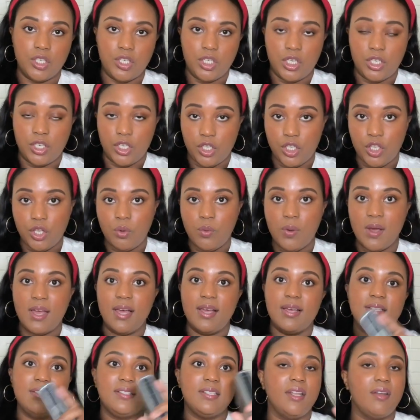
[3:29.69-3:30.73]
in the
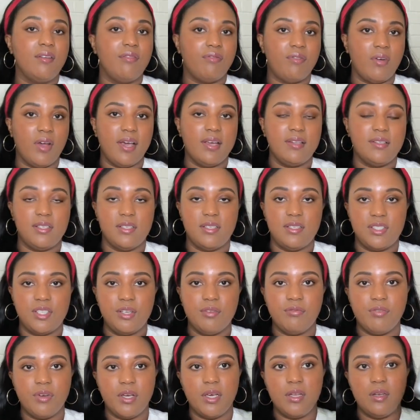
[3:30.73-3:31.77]
US and France is
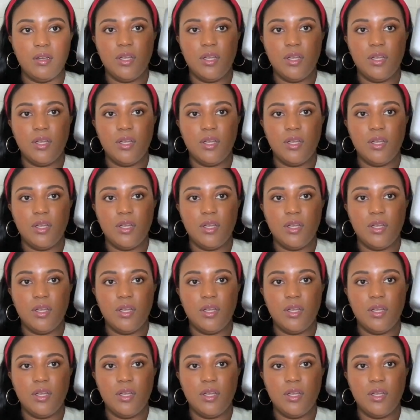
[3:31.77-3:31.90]
different.